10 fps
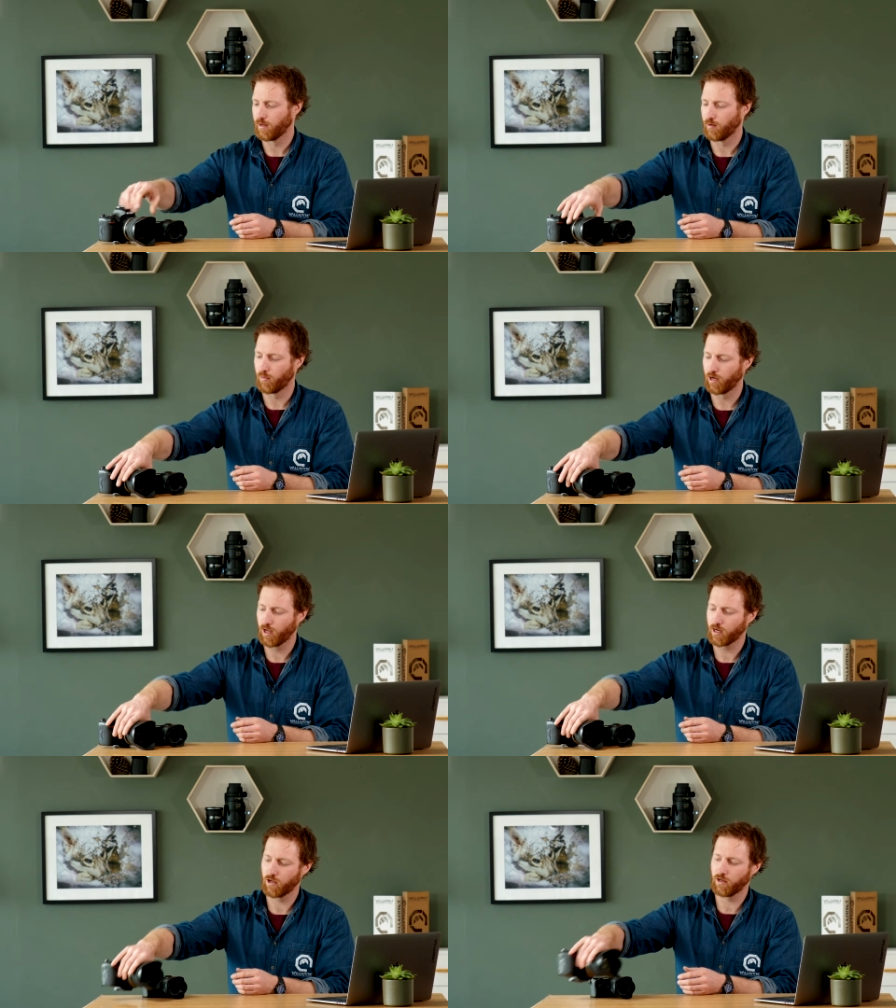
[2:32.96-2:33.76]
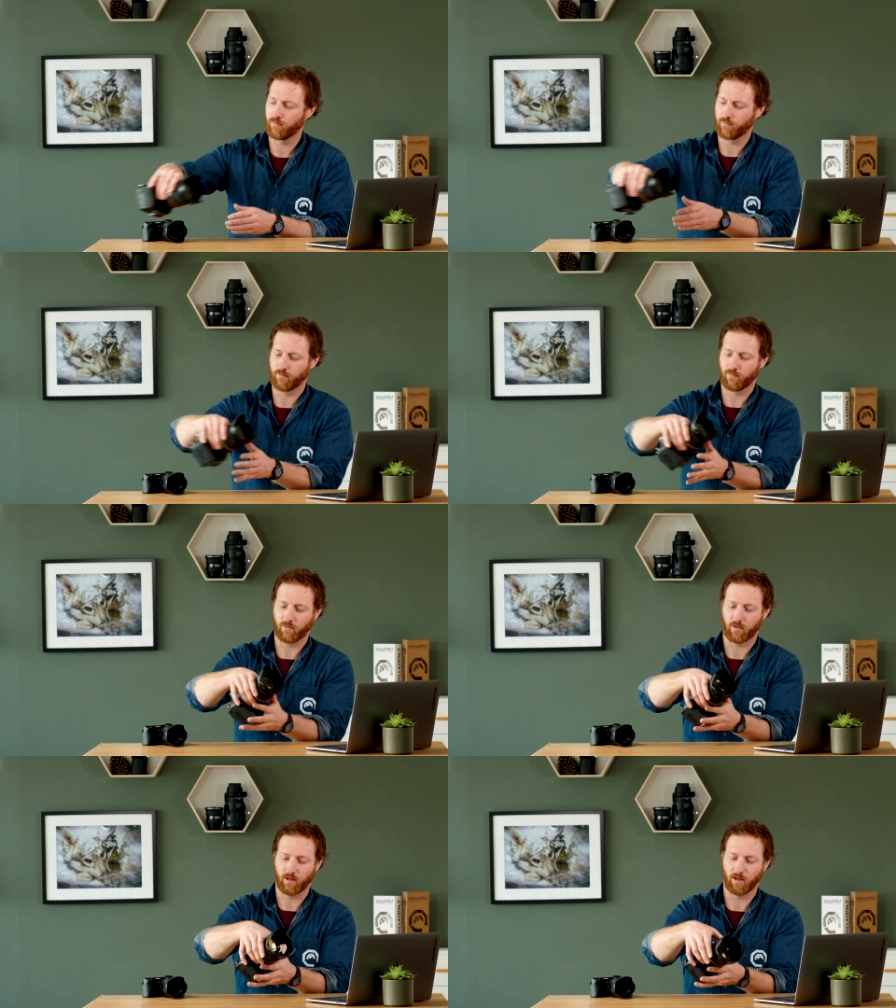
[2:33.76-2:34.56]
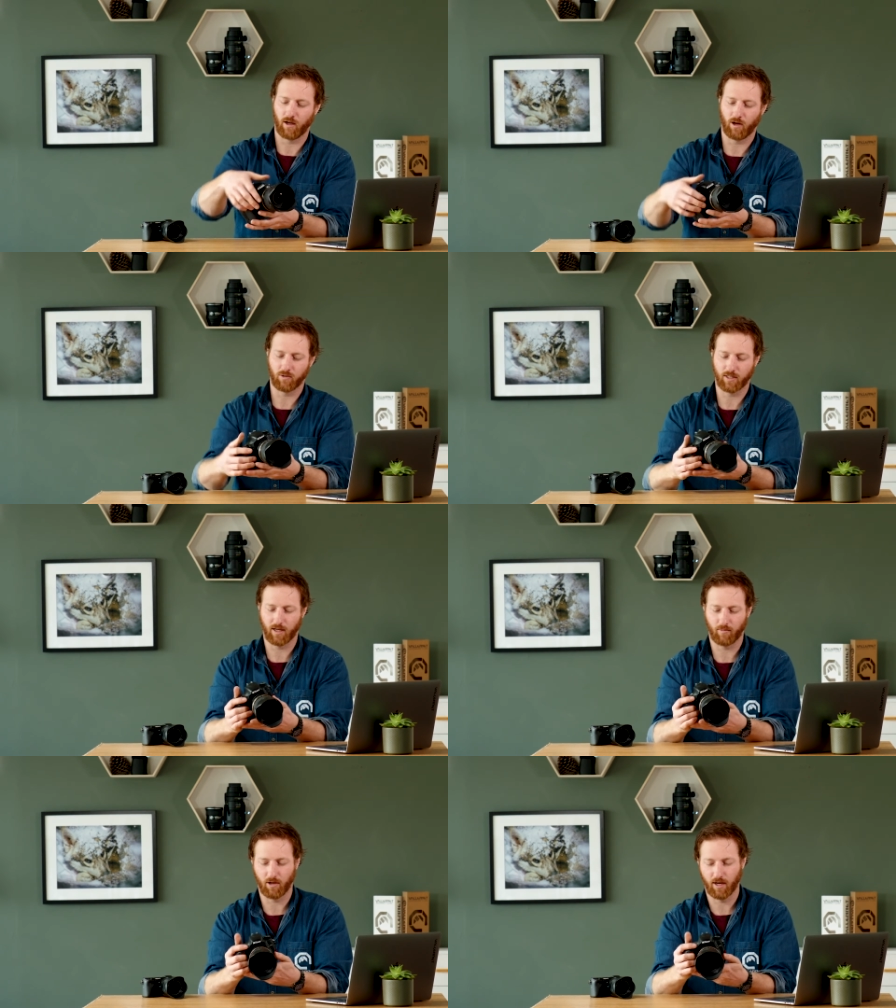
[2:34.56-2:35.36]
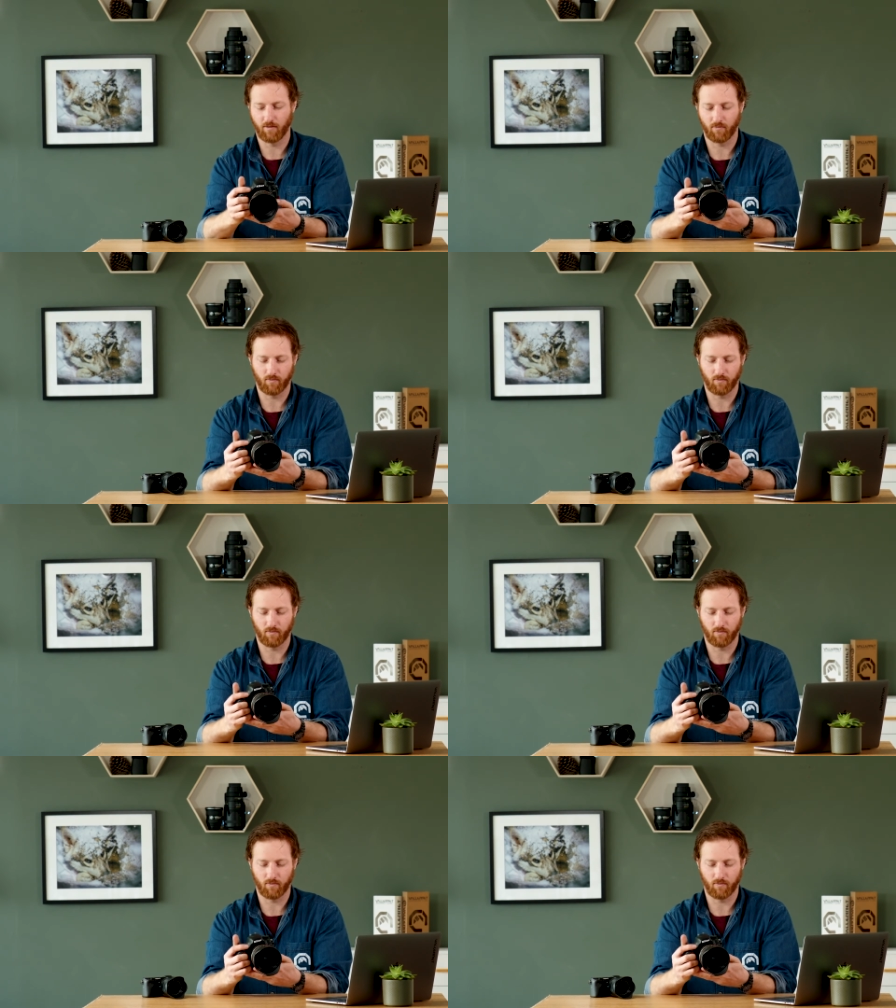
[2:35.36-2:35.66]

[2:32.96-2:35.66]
My Nikon, hold down my